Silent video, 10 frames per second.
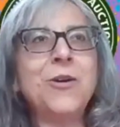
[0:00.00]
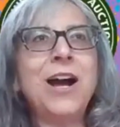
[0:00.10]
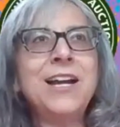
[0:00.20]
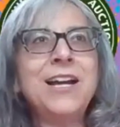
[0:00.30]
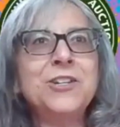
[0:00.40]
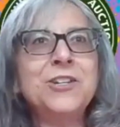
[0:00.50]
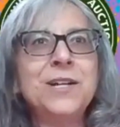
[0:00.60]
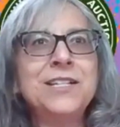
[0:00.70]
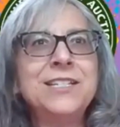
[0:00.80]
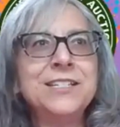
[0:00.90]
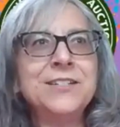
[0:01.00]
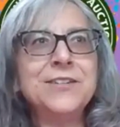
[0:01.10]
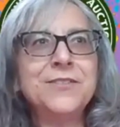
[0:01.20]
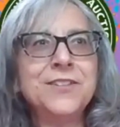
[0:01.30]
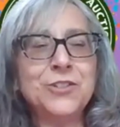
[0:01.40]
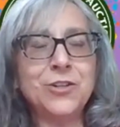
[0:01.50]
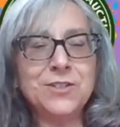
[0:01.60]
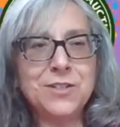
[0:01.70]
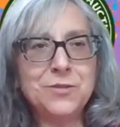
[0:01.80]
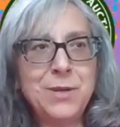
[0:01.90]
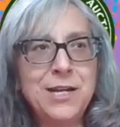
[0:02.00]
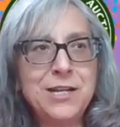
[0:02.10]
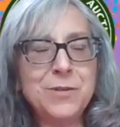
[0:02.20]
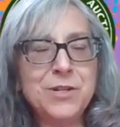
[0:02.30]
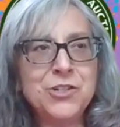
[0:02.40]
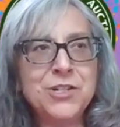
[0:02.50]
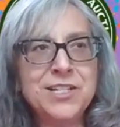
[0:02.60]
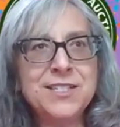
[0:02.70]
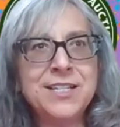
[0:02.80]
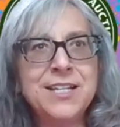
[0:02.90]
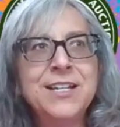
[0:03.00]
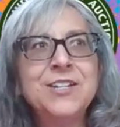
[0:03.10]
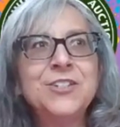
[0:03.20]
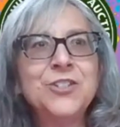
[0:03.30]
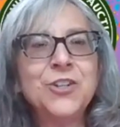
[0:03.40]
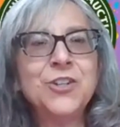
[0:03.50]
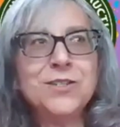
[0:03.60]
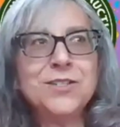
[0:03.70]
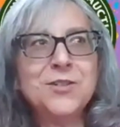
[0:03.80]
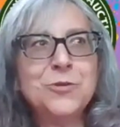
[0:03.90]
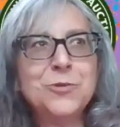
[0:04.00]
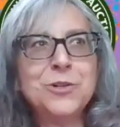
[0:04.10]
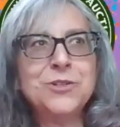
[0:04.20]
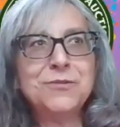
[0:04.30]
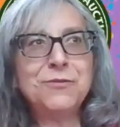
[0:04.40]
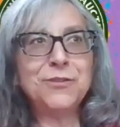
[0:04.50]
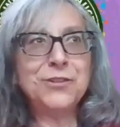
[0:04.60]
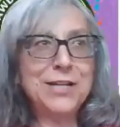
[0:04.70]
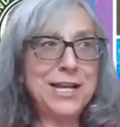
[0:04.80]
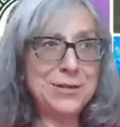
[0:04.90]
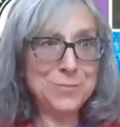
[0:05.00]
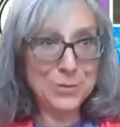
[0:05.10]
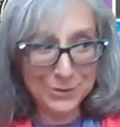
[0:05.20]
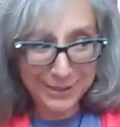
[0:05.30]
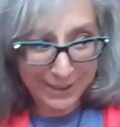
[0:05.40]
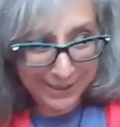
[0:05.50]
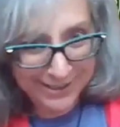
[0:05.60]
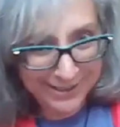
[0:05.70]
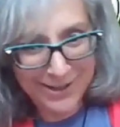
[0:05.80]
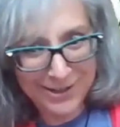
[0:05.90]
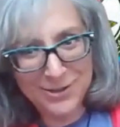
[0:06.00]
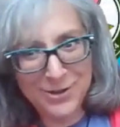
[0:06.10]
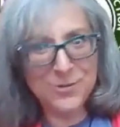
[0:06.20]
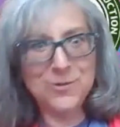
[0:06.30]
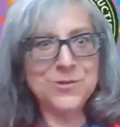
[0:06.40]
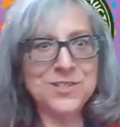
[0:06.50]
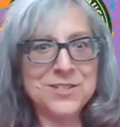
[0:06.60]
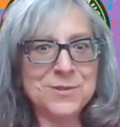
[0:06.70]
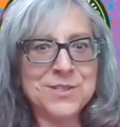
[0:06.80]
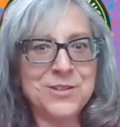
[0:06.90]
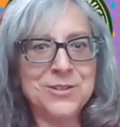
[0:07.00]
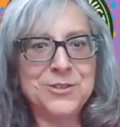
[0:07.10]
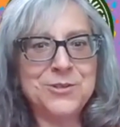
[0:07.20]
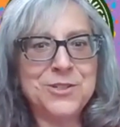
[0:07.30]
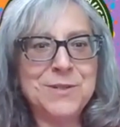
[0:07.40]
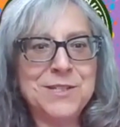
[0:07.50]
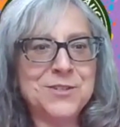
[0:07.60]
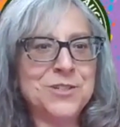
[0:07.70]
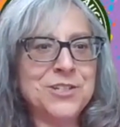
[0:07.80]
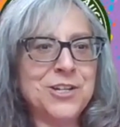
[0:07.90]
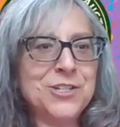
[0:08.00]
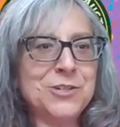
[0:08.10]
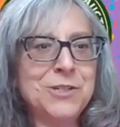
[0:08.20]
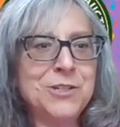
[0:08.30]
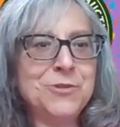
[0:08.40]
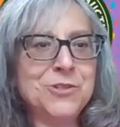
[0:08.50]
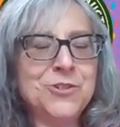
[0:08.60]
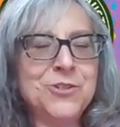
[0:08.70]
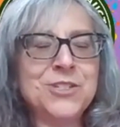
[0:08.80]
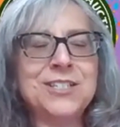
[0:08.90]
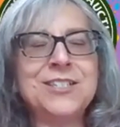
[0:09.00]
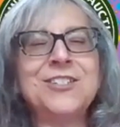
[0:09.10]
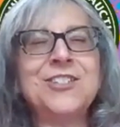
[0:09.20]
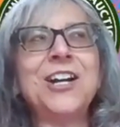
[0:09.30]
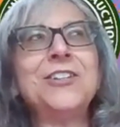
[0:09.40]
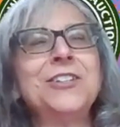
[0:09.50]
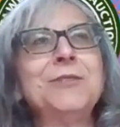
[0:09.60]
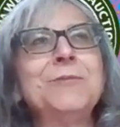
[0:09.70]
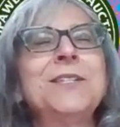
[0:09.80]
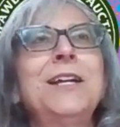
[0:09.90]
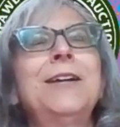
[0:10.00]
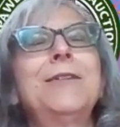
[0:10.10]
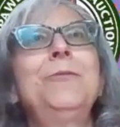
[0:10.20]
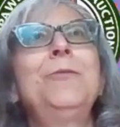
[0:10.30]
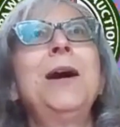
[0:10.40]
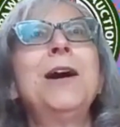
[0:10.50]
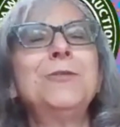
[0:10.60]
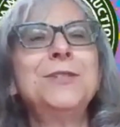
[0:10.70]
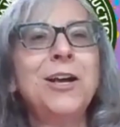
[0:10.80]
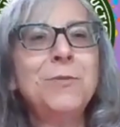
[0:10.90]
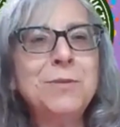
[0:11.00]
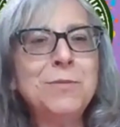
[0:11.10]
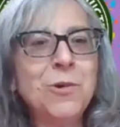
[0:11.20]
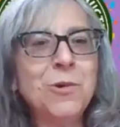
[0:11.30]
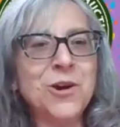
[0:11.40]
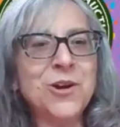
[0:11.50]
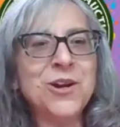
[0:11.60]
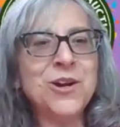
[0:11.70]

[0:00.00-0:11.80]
I had no idea that dogs could paint, much less dogs who are differently abled. I did not know. This was all new to me. So Natasha, when you introduced us to Jaclin, I was like, wow, tell me more.